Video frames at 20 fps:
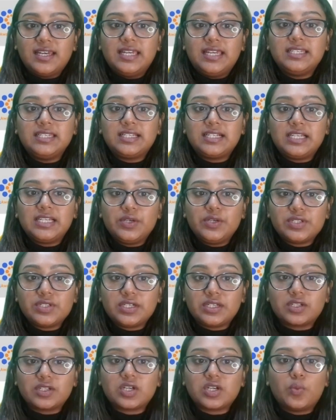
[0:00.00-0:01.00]

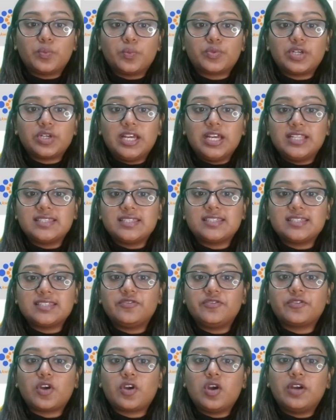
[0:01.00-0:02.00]
including
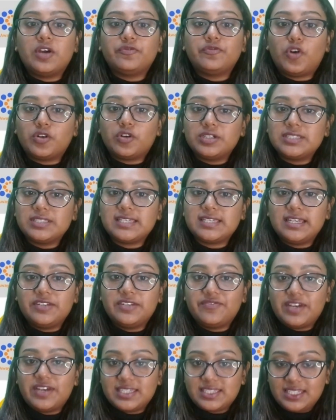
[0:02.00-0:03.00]
comprehensive forensic
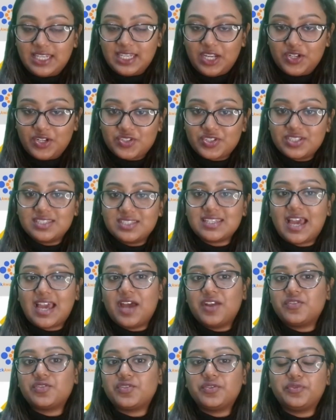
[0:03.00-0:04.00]
investigations
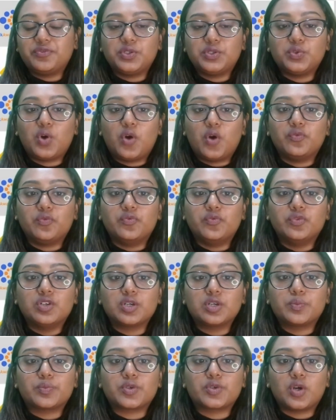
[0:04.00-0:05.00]
and review of
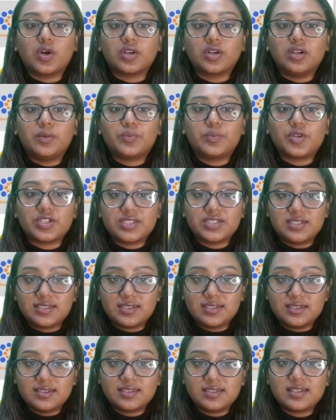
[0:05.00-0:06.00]
work
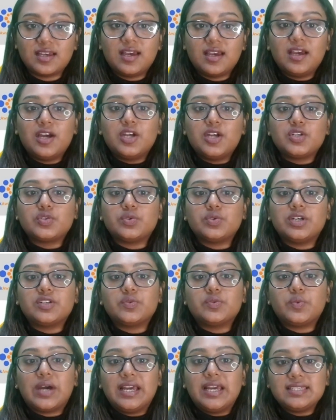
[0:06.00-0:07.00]
processes to
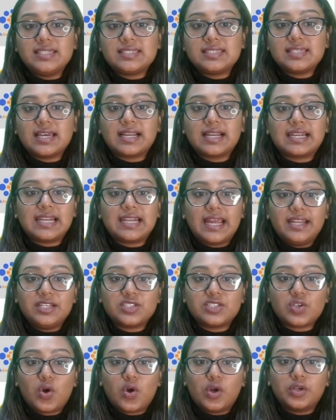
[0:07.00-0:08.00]
advise
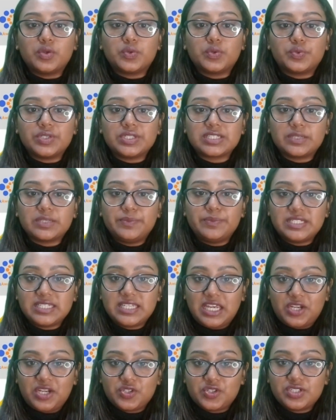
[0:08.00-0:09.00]
clients on risk
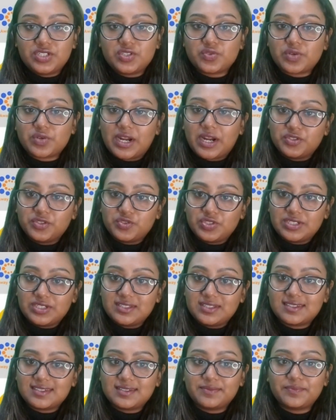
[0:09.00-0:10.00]
mitigation
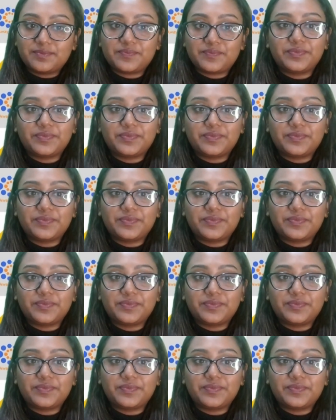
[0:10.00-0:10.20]
strategies.